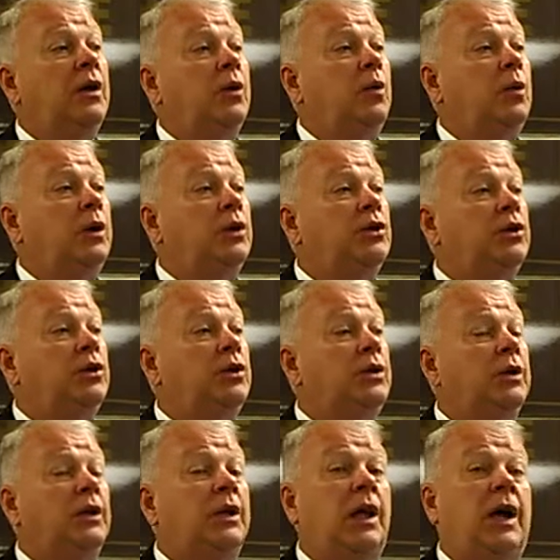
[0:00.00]
was
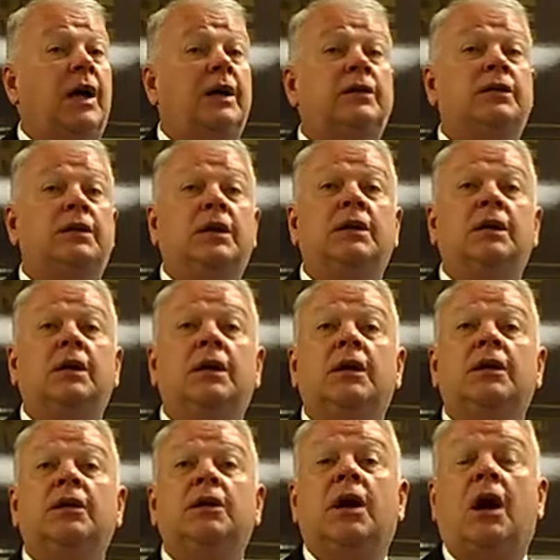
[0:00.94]
utilizing
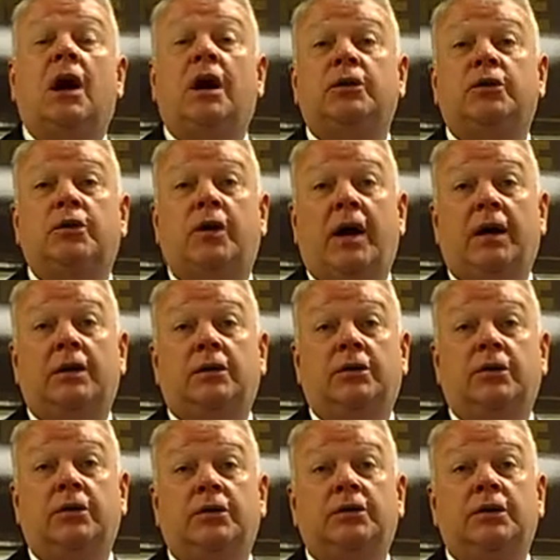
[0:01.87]

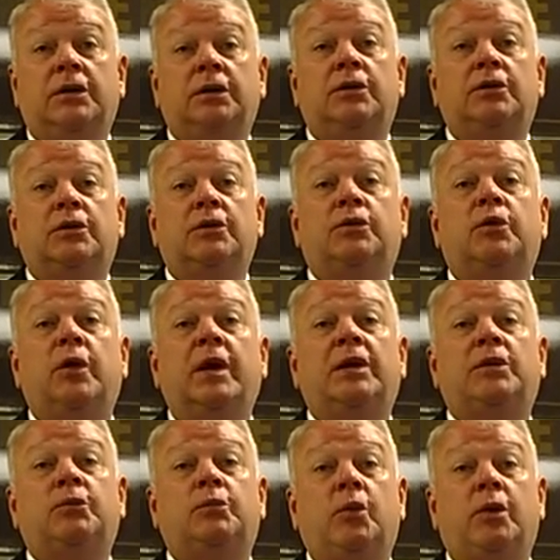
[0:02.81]
contractors to
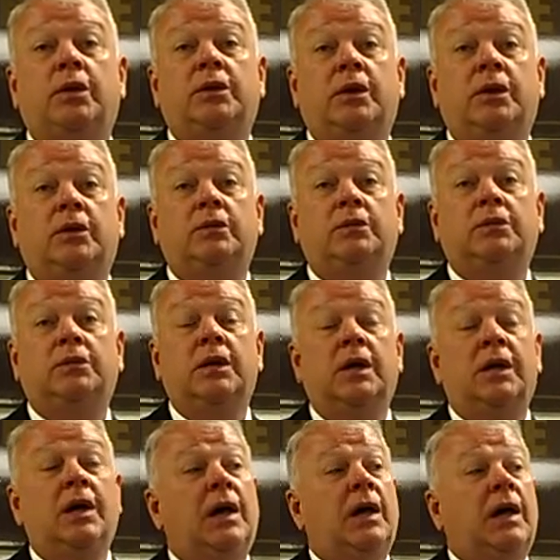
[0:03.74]
transport those.
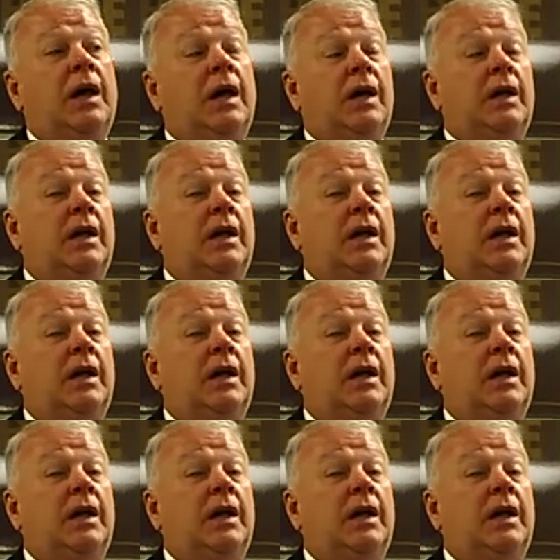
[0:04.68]
And